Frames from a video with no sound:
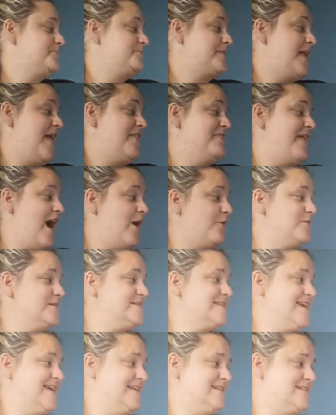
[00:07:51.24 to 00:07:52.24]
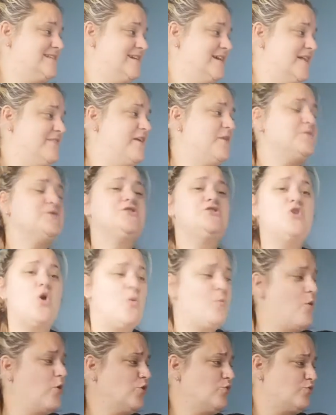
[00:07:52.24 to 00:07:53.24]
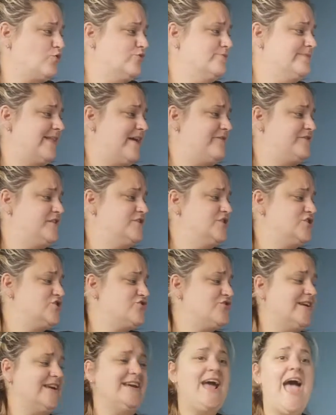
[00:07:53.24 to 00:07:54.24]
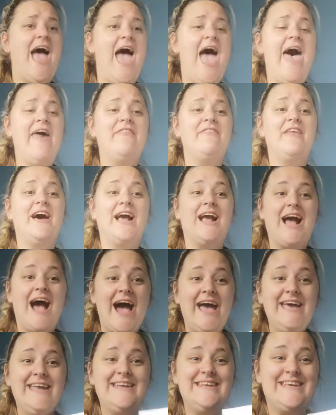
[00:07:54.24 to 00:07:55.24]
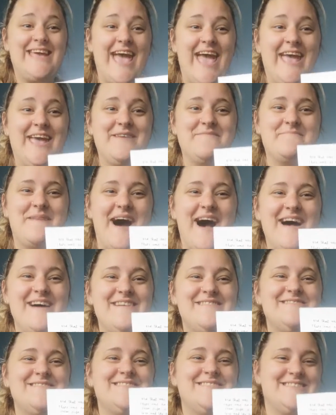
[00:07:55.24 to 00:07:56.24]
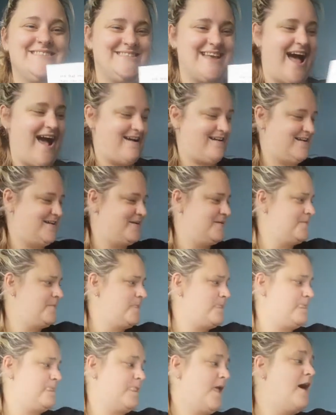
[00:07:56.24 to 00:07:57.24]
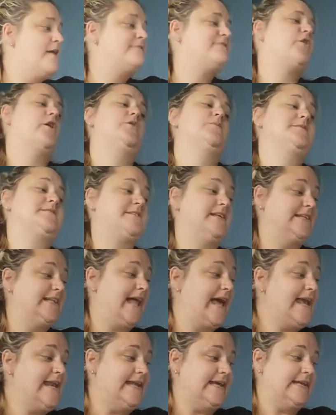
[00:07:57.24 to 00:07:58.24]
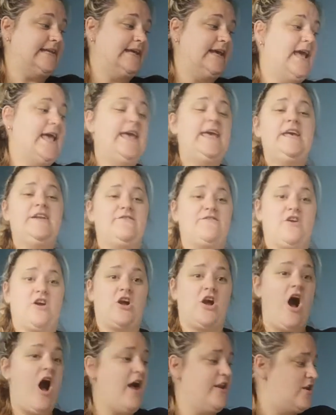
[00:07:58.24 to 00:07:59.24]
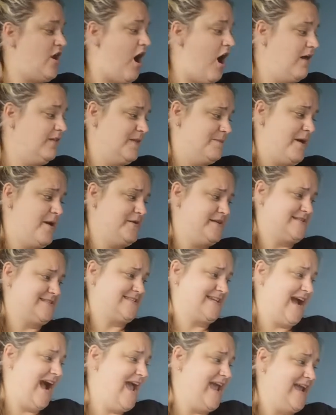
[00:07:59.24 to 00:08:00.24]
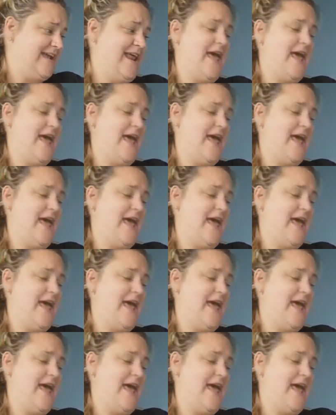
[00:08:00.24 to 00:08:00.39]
And that was it. There was no more room left in the tree, and the kite came unstuck. Floyd was delighted. He'd forgotten all about his kite